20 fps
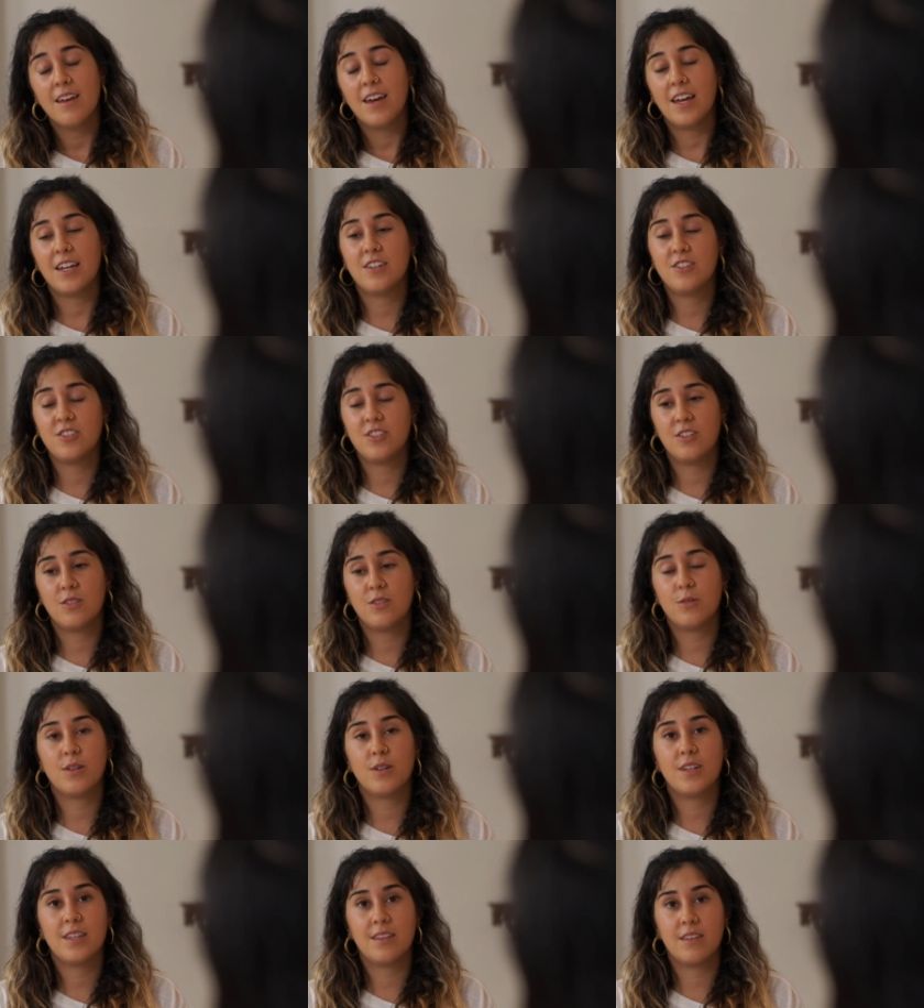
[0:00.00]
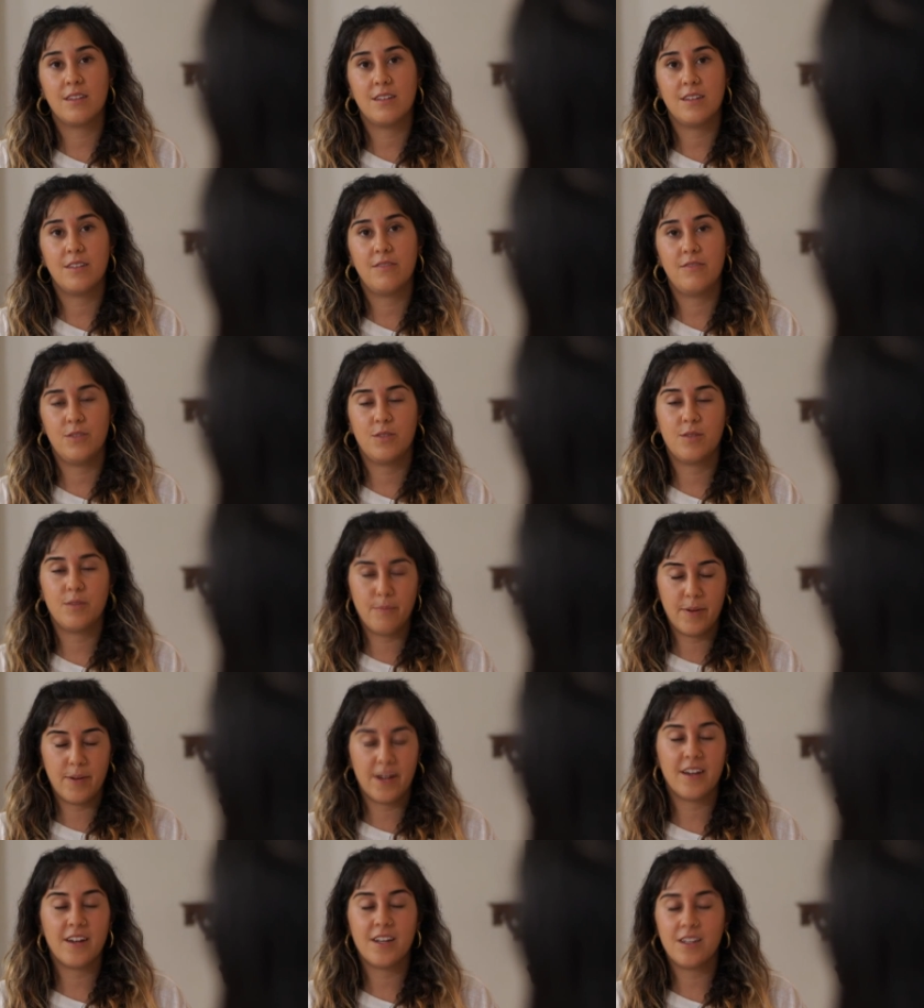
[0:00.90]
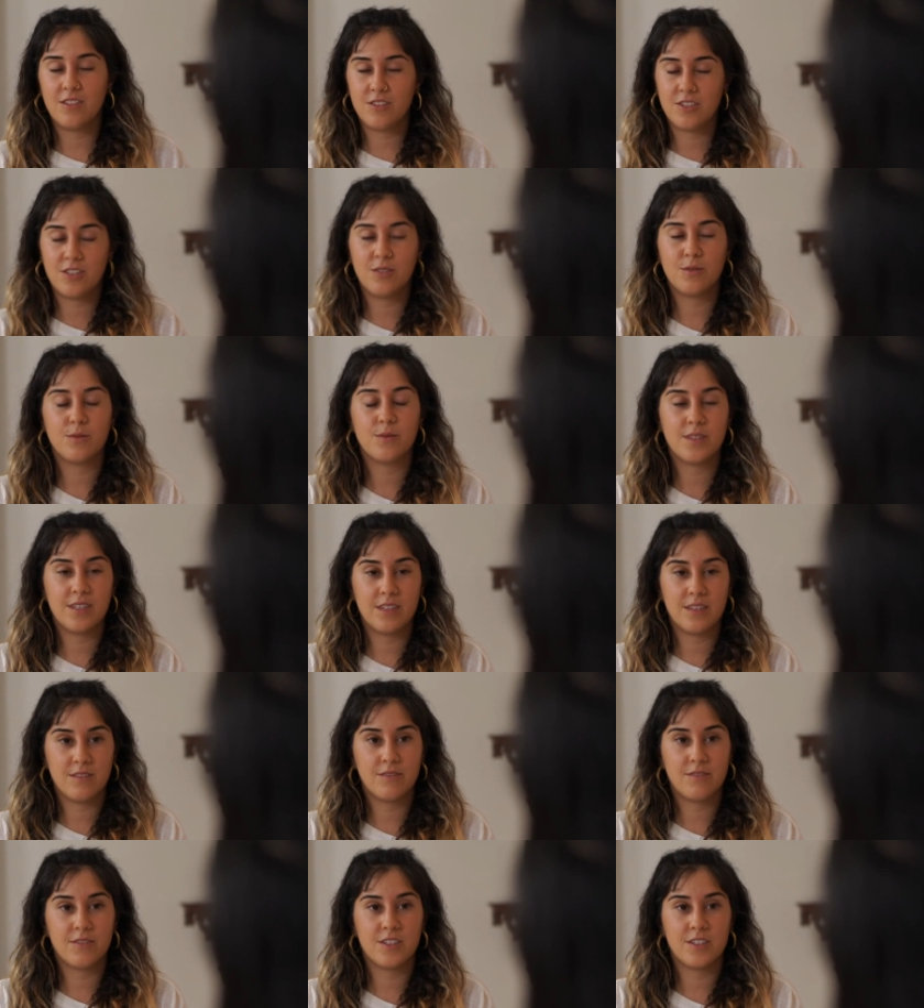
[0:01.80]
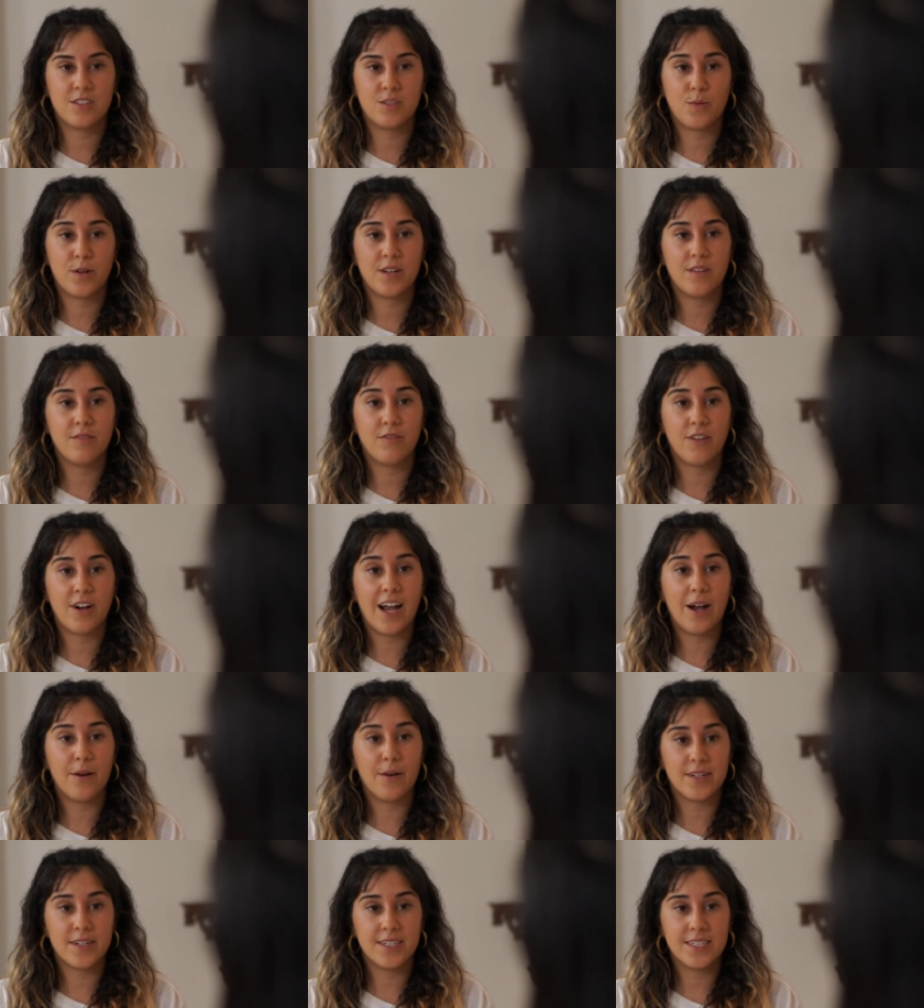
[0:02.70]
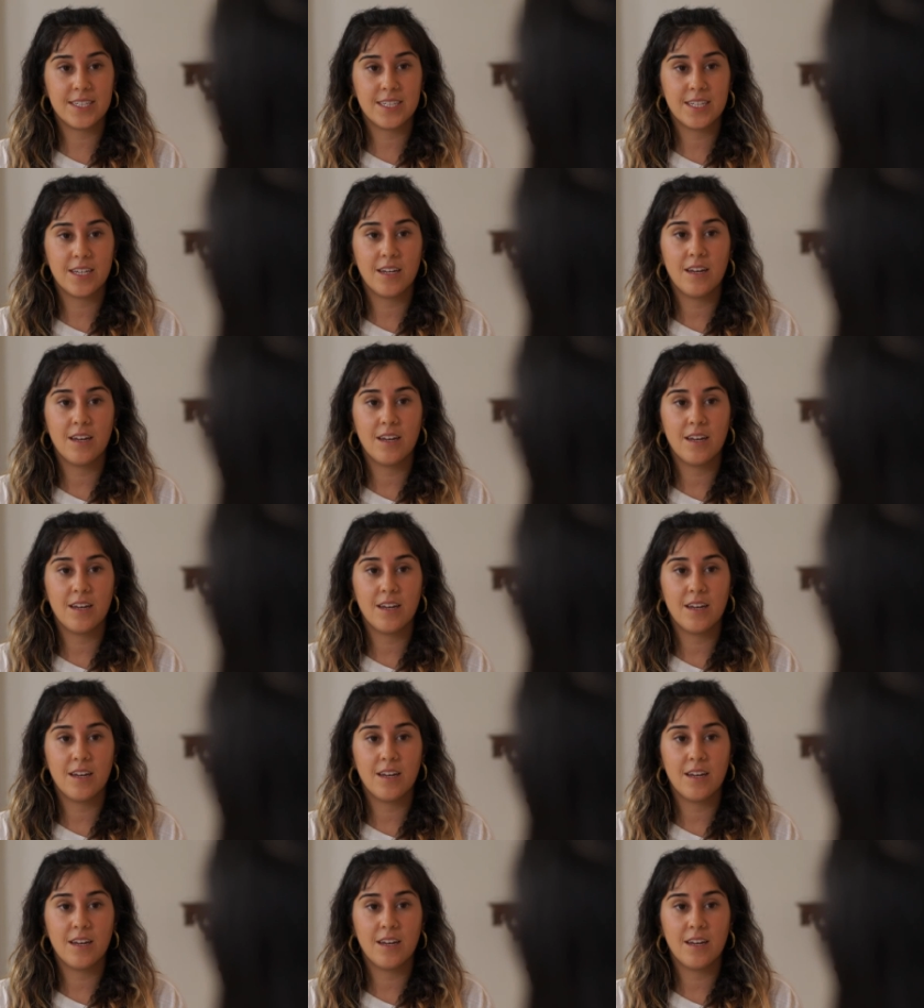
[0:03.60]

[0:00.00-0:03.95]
and you should do it if you can bear it, you should do it within the first 24 hours.